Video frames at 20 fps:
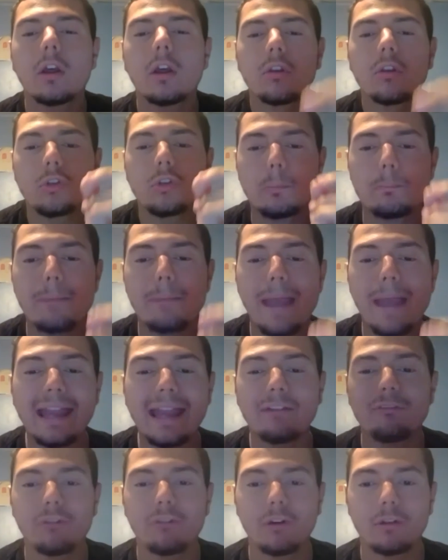So you
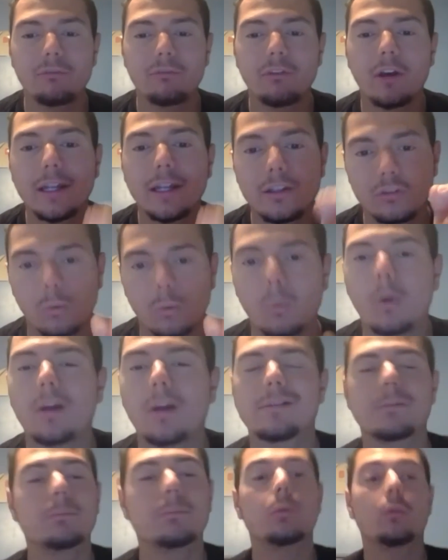pay for the fight to
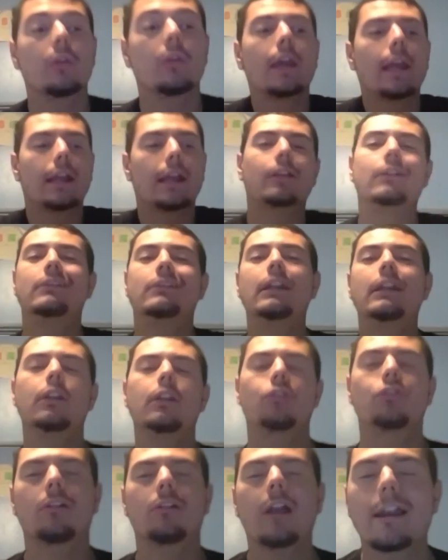watch him lose. It's a
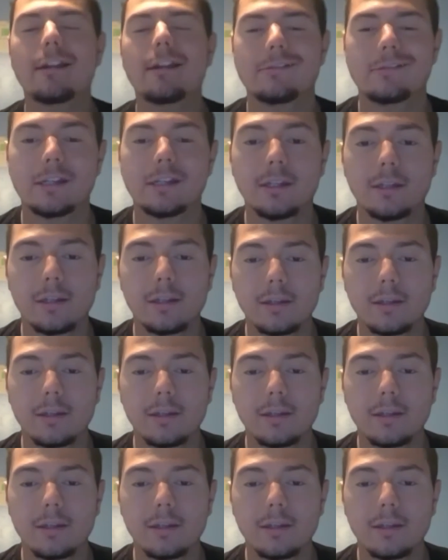genius strategy.